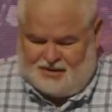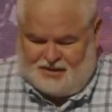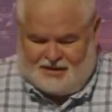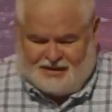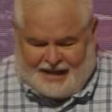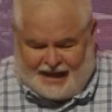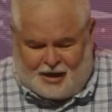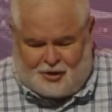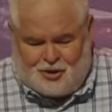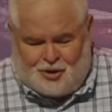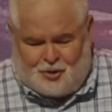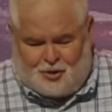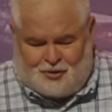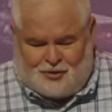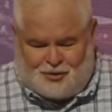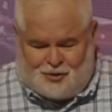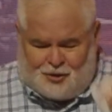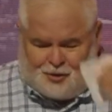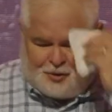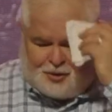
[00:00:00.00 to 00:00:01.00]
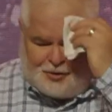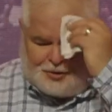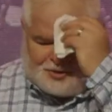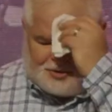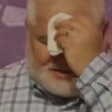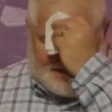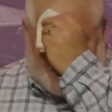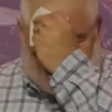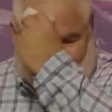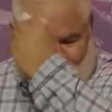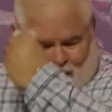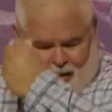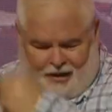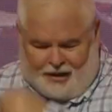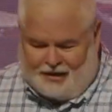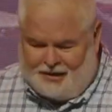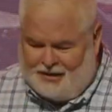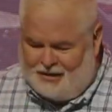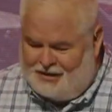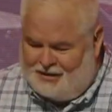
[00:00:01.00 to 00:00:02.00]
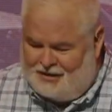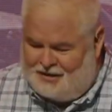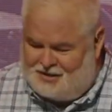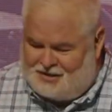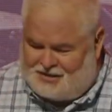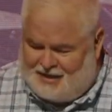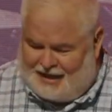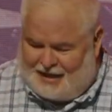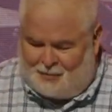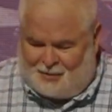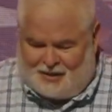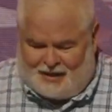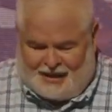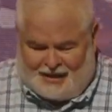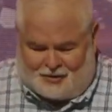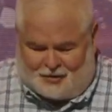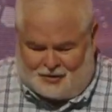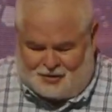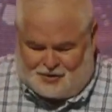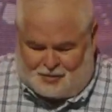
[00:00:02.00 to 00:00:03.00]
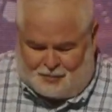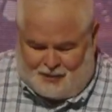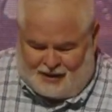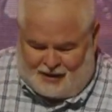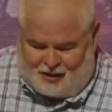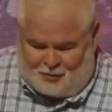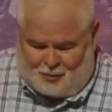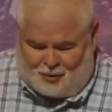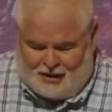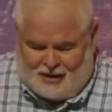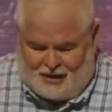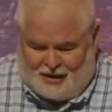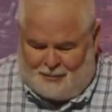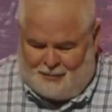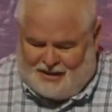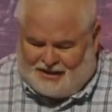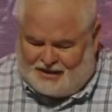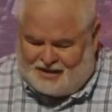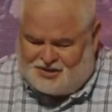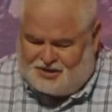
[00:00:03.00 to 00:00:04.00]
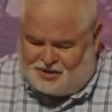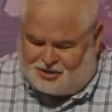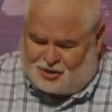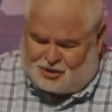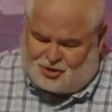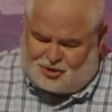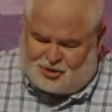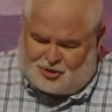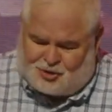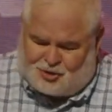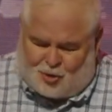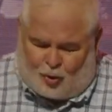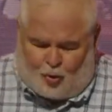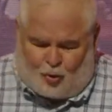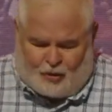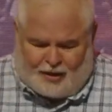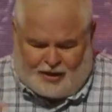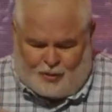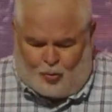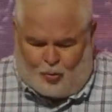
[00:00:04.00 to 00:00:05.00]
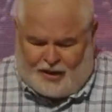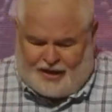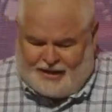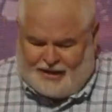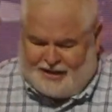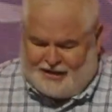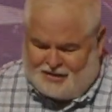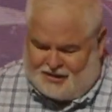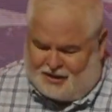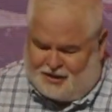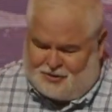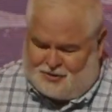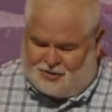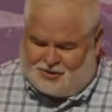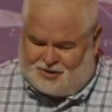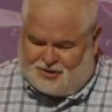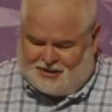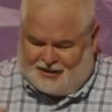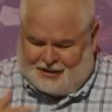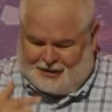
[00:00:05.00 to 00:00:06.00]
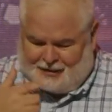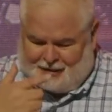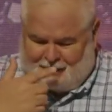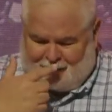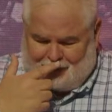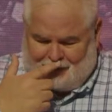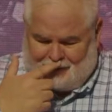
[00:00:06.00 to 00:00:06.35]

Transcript: Now do you understand why the tabernacle is a parable? Because it's a story we need to understand.